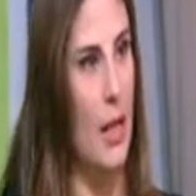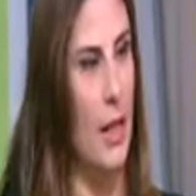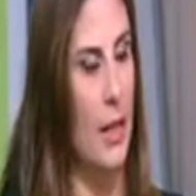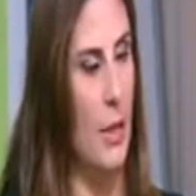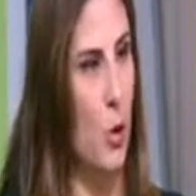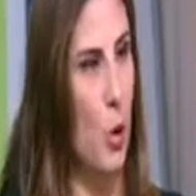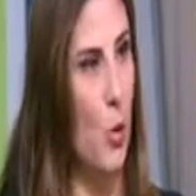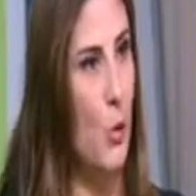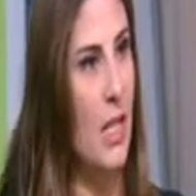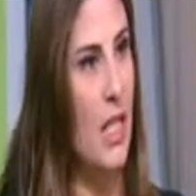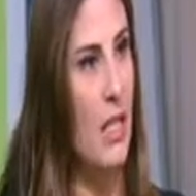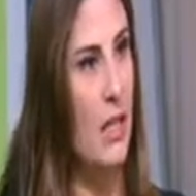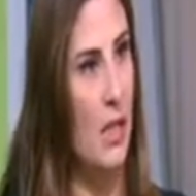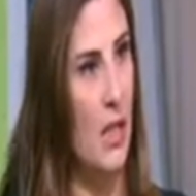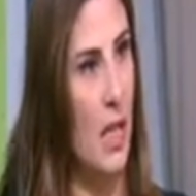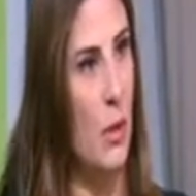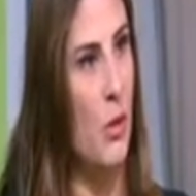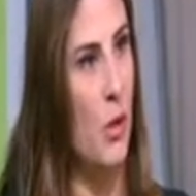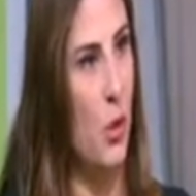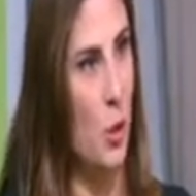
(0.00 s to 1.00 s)
so many
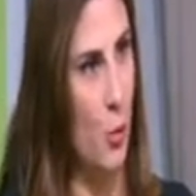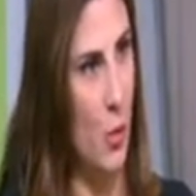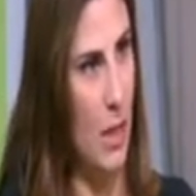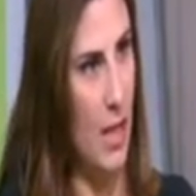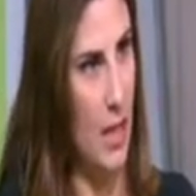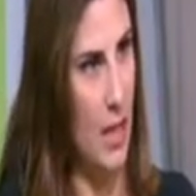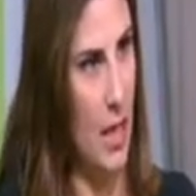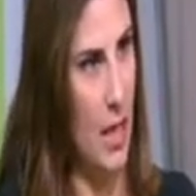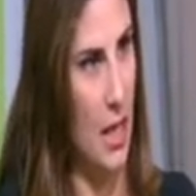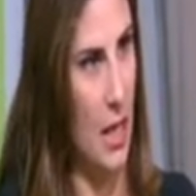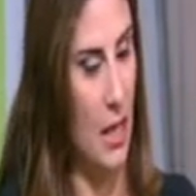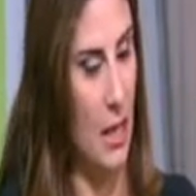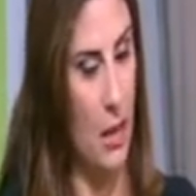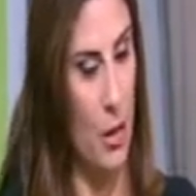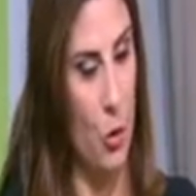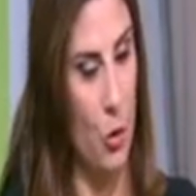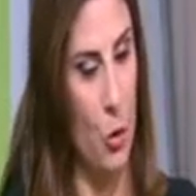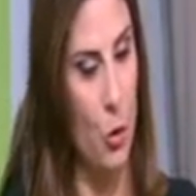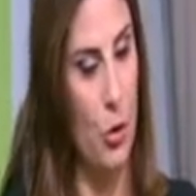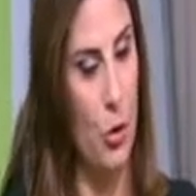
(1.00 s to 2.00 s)
steps to be taken, and
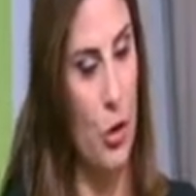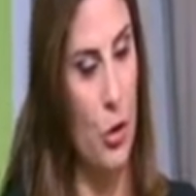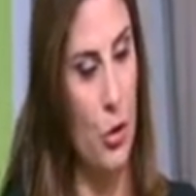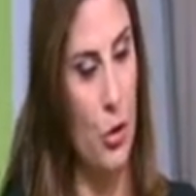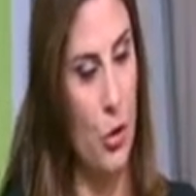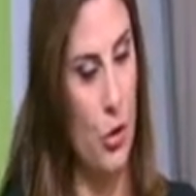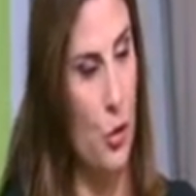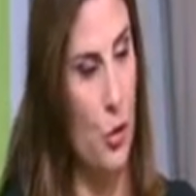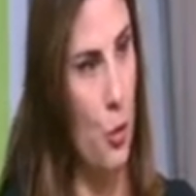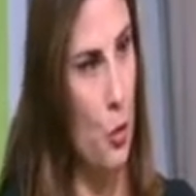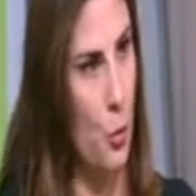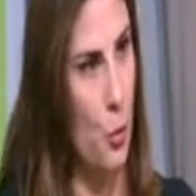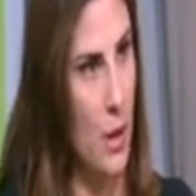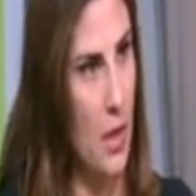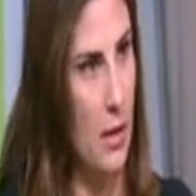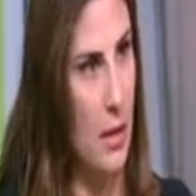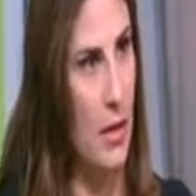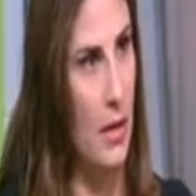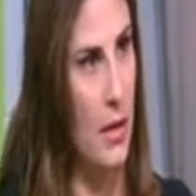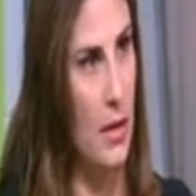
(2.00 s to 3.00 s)
in order to
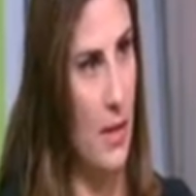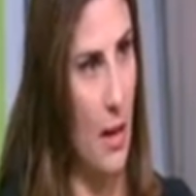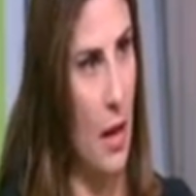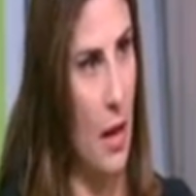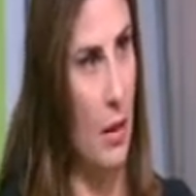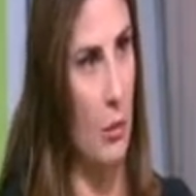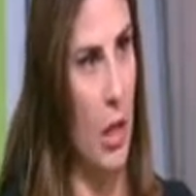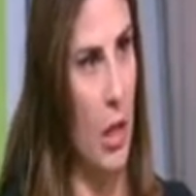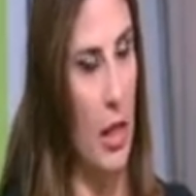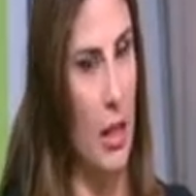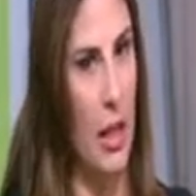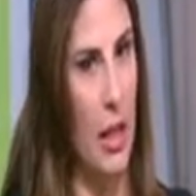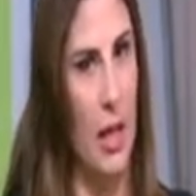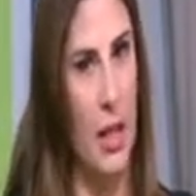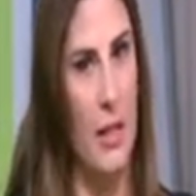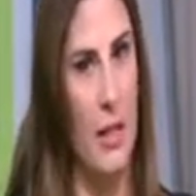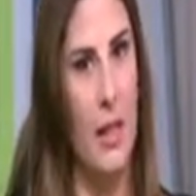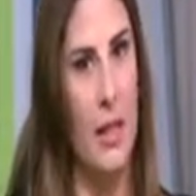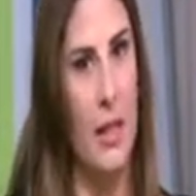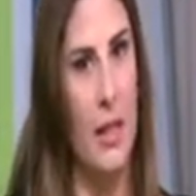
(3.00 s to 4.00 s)
squeeze the timeline
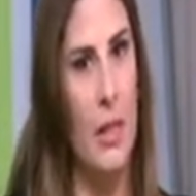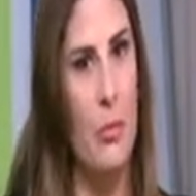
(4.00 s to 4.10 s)
like that,